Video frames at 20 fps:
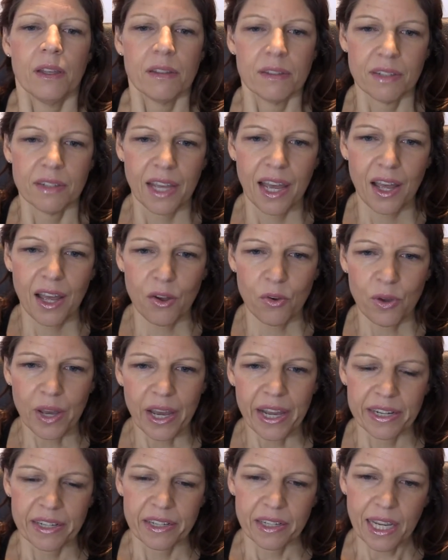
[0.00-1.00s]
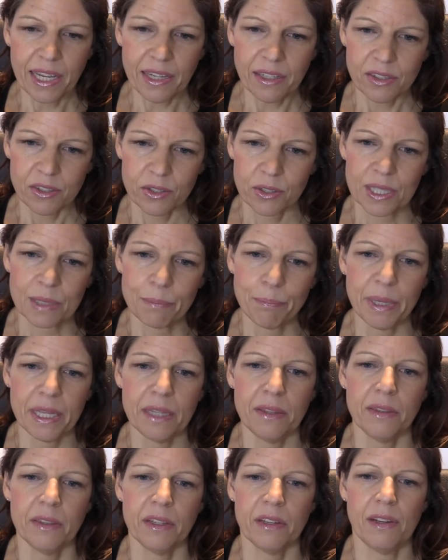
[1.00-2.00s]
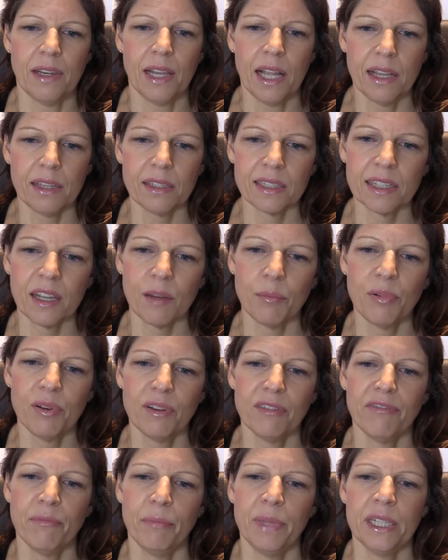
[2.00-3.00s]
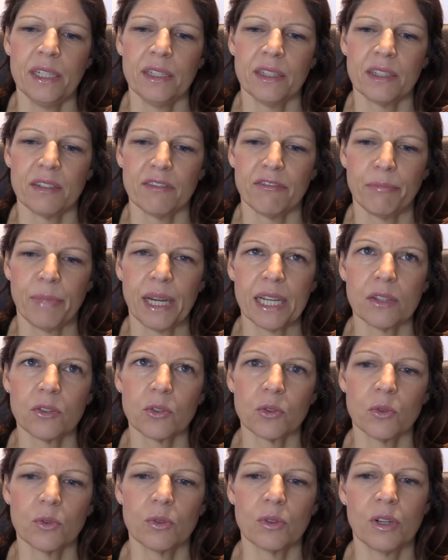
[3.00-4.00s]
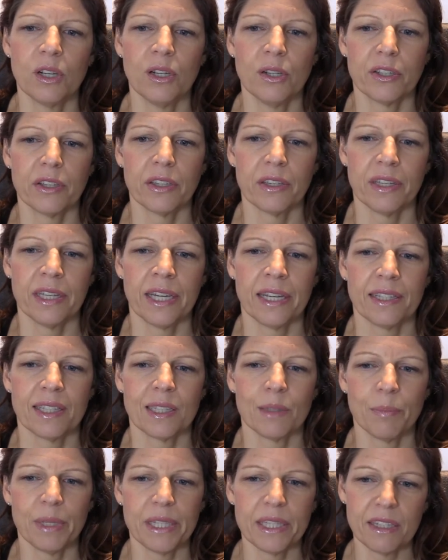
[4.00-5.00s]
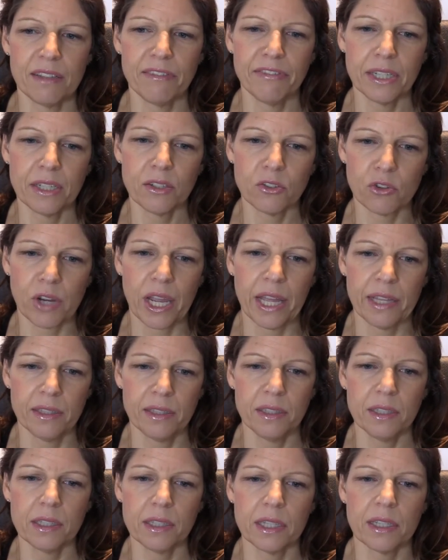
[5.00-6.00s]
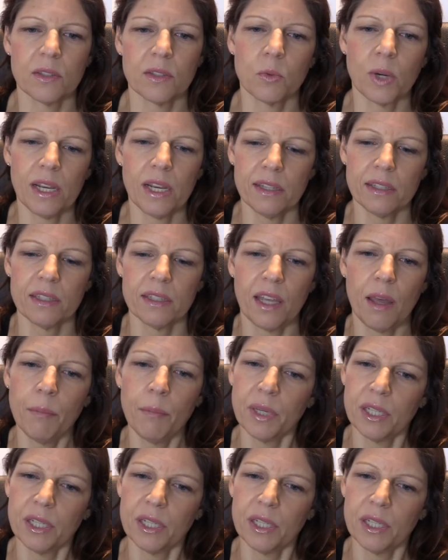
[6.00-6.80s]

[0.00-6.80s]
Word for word: Now I'd like to spend the last couple of minutes of my talk looking at specific trends as well as some